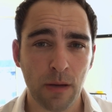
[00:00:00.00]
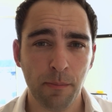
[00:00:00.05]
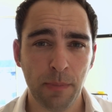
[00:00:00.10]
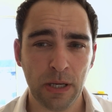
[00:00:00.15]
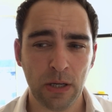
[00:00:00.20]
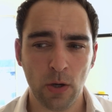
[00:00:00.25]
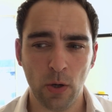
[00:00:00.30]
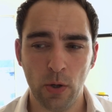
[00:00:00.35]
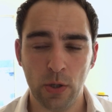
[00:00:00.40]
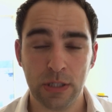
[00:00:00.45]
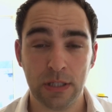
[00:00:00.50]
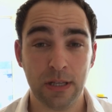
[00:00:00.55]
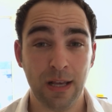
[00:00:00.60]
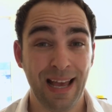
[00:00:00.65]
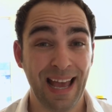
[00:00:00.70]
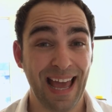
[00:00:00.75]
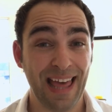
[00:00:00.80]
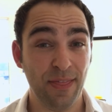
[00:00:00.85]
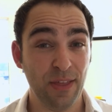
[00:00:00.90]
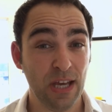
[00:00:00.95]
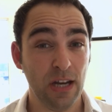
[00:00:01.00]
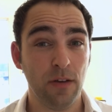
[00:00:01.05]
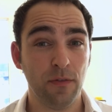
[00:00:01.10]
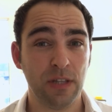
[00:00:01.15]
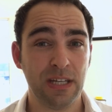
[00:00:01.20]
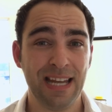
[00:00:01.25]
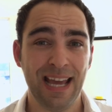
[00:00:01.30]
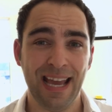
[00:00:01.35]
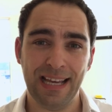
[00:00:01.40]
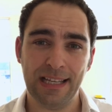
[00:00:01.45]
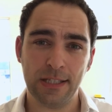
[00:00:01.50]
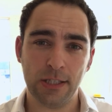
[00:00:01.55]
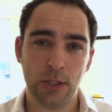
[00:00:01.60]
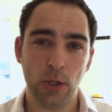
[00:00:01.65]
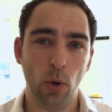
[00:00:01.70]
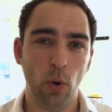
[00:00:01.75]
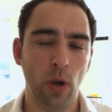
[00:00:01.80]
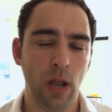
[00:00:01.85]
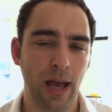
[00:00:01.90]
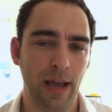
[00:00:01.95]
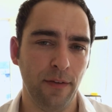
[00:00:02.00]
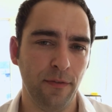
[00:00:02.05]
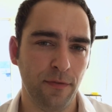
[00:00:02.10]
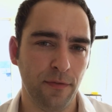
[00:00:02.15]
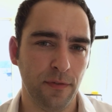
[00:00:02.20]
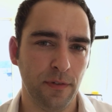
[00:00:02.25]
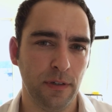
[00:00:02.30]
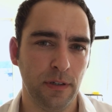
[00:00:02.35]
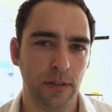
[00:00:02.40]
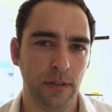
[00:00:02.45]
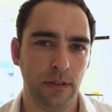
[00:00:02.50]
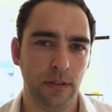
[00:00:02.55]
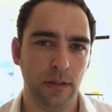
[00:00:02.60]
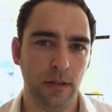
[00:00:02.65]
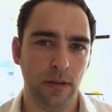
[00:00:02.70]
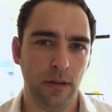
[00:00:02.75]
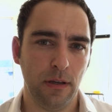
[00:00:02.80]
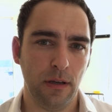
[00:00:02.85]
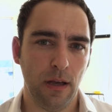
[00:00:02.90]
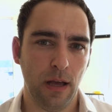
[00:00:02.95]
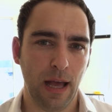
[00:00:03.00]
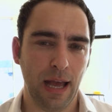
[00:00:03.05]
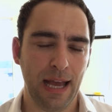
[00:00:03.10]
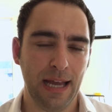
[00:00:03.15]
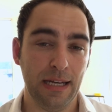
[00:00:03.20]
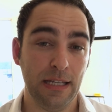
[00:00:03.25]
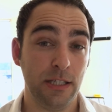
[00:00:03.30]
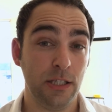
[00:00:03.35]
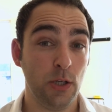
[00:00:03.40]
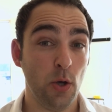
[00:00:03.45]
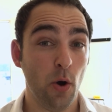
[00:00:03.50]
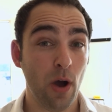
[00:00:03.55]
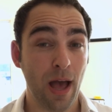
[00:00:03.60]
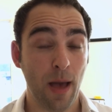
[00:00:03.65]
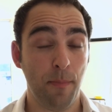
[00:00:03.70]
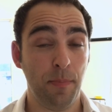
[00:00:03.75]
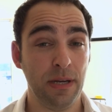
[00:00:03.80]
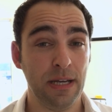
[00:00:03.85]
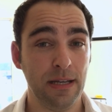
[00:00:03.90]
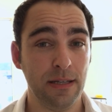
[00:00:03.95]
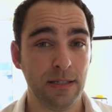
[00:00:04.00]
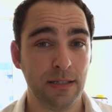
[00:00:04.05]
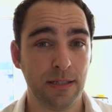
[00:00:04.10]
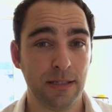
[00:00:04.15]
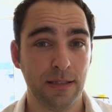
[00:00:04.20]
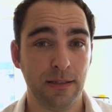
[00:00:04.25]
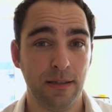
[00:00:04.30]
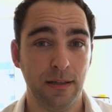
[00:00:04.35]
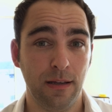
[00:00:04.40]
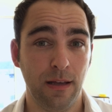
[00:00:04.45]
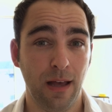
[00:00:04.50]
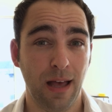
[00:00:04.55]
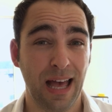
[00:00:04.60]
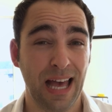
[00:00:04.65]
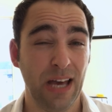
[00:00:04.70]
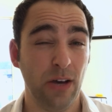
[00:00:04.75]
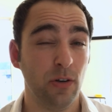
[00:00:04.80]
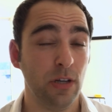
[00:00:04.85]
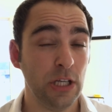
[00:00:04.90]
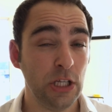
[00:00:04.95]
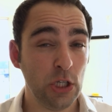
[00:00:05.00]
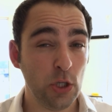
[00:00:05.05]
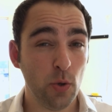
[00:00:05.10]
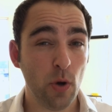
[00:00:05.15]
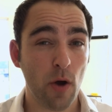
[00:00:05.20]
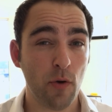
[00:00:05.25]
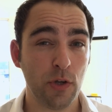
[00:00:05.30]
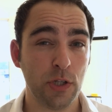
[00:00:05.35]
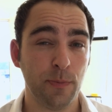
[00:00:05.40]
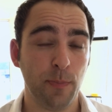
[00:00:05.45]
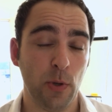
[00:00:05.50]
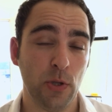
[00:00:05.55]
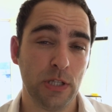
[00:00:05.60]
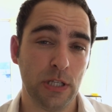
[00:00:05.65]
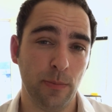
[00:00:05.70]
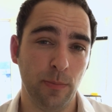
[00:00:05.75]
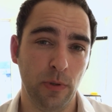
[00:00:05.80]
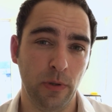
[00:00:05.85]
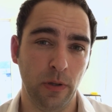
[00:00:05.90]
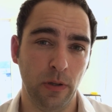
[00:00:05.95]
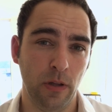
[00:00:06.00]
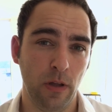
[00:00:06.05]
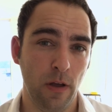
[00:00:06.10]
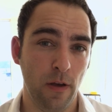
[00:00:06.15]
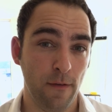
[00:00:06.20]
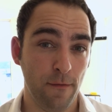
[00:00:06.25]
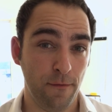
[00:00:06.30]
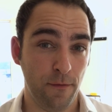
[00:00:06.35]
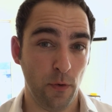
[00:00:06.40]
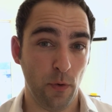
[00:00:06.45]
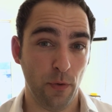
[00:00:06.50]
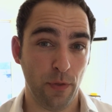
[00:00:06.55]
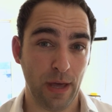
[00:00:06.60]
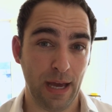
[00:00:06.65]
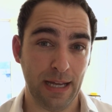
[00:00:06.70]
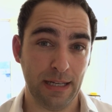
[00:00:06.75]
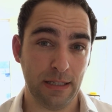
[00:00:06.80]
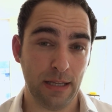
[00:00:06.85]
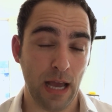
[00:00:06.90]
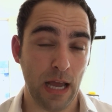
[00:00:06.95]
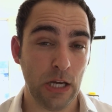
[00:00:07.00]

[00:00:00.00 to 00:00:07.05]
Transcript: Because at the end of the day, it's your life and it's your happiness. And only you are responsible for that.